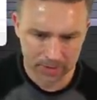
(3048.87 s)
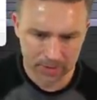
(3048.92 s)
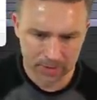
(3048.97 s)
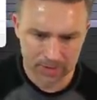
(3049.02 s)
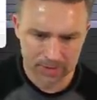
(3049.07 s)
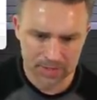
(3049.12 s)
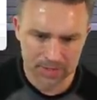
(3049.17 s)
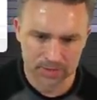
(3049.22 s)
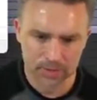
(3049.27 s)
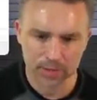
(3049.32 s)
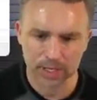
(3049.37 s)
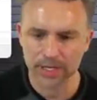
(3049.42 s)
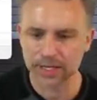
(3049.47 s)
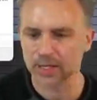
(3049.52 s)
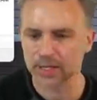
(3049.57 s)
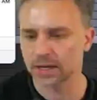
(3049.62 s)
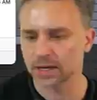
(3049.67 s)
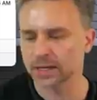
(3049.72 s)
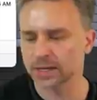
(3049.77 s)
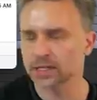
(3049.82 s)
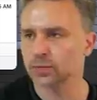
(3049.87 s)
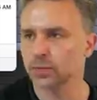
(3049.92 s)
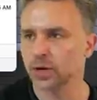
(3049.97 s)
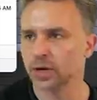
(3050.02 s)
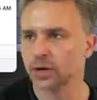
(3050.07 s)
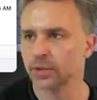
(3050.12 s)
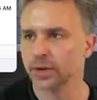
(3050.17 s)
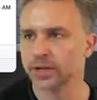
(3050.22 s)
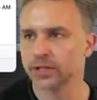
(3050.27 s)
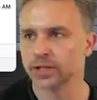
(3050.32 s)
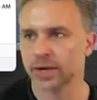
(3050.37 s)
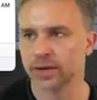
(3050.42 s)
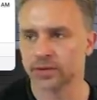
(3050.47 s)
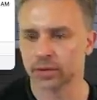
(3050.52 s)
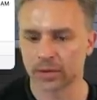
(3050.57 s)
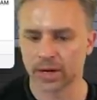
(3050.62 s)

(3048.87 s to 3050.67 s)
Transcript: This is what I, I just wanted to make sure I have the right